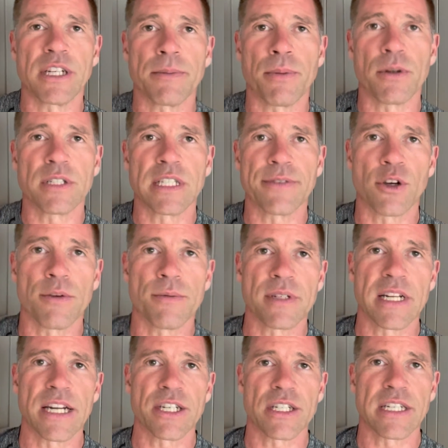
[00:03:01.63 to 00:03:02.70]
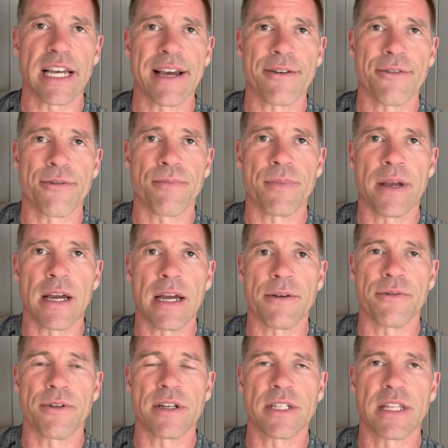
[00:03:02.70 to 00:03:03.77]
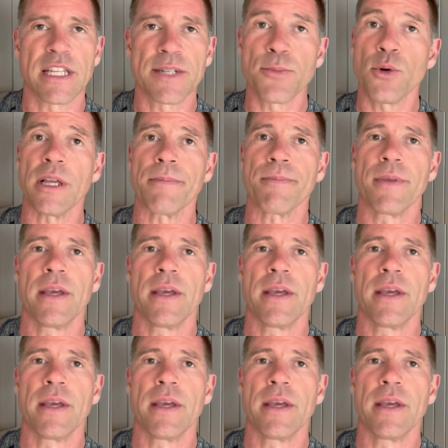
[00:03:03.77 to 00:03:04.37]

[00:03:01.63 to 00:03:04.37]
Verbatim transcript: and positive conversation to have uh, first thing this morning.